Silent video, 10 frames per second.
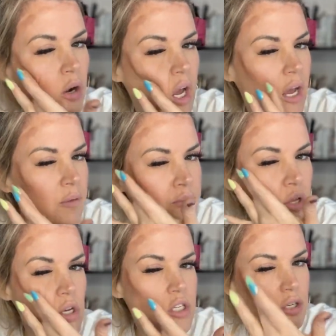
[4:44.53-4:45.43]
Okay,
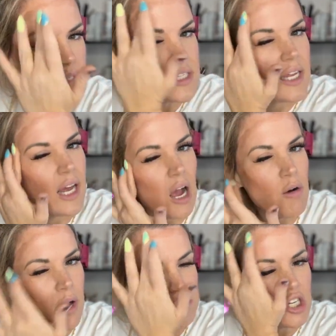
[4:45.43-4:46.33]
so see
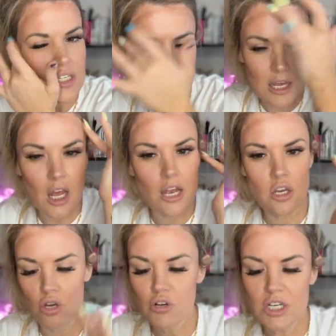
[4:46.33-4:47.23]
how I'm just like,
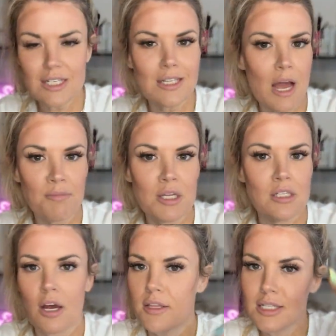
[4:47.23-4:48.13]
and you just slap
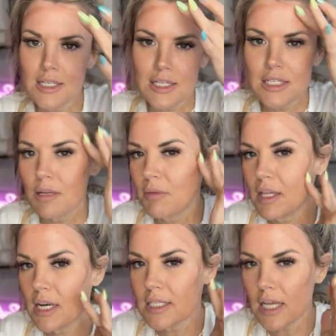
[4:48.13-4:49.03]
this on. This isn't
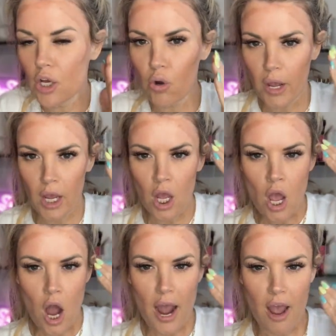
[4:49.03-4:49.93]
something that it's like, okay,
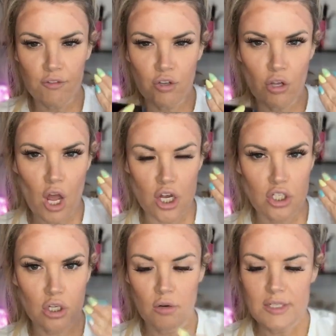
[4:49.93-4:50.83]
it
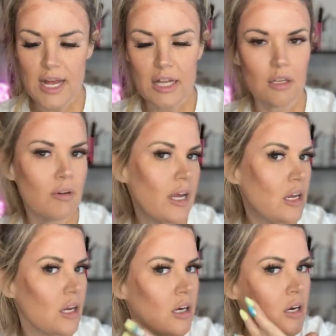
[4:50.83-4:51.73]
has to go exactly right
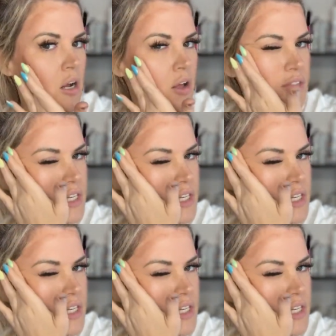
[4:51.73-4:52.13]
here.